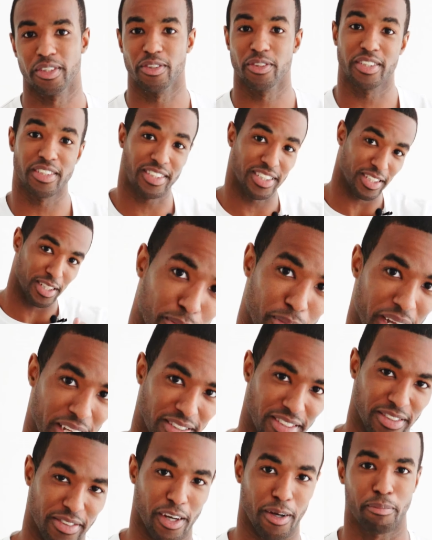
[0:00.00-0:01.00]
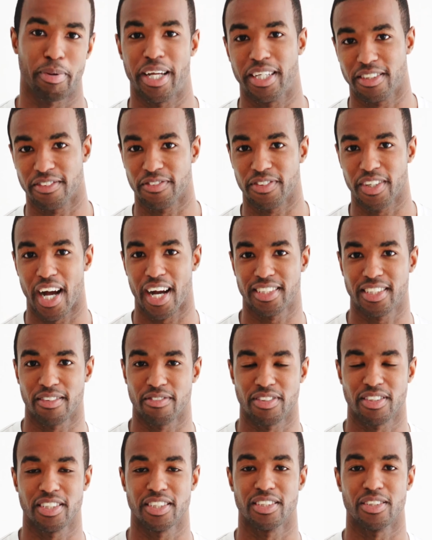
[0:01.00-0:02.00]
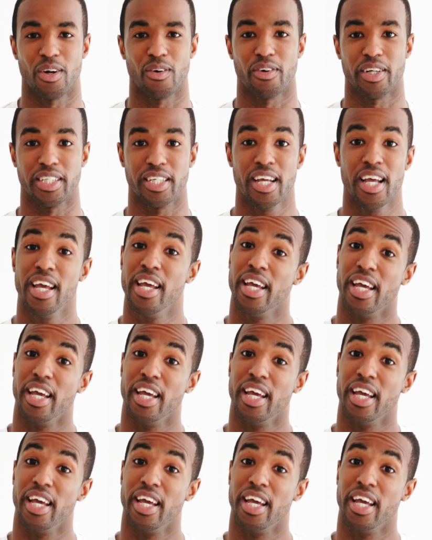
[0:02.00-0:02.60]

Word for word: You can see it on my Instagram page if you guys haven't seen it already.